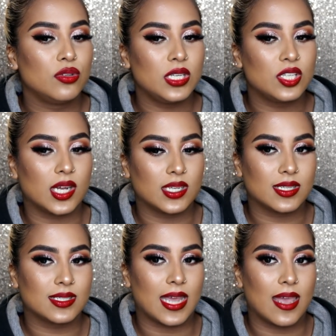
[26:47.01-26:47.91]
You need to
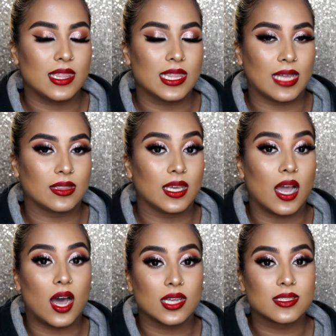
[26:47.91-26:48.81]
understand that
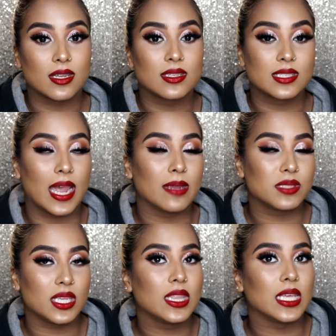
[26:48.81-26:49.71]
there are certain
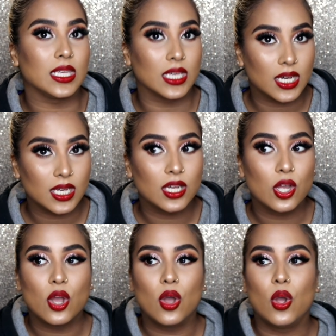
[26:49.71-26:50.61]
times in the year
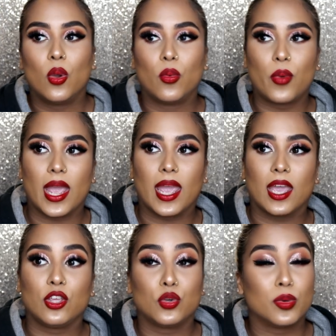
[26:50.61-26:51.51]

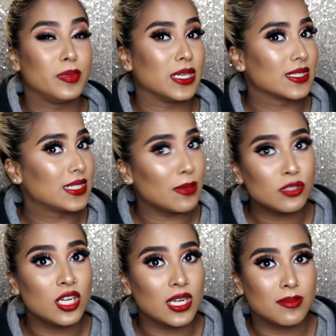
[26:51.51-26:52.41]
where you will be
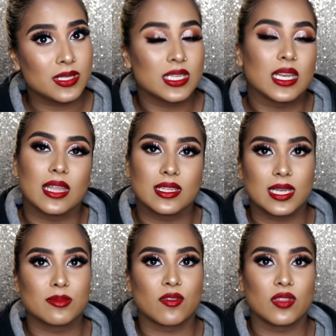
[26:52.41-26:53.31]
exceptionally busy and other
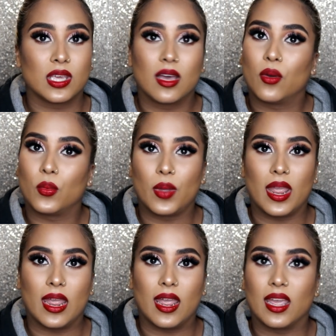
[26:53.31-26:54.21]
times of the year
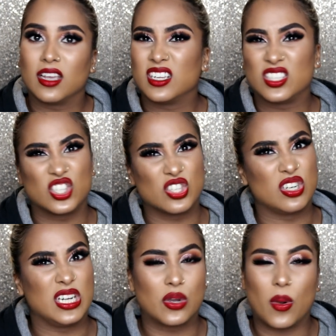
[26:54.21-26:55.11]
where it's just
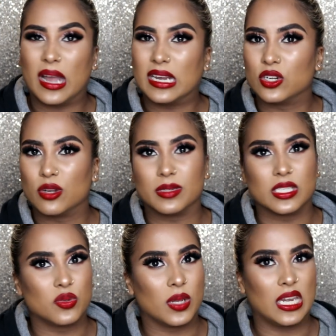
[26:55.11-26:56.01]
really quiet,
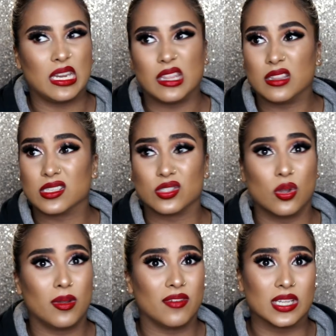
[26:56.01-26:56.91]
nobody's doing anything, there's
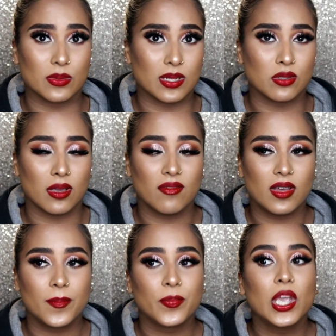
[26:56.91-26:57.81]
no events
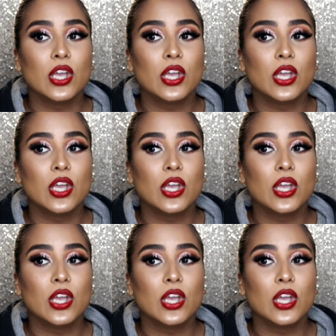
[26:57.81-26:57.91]
whatsoever.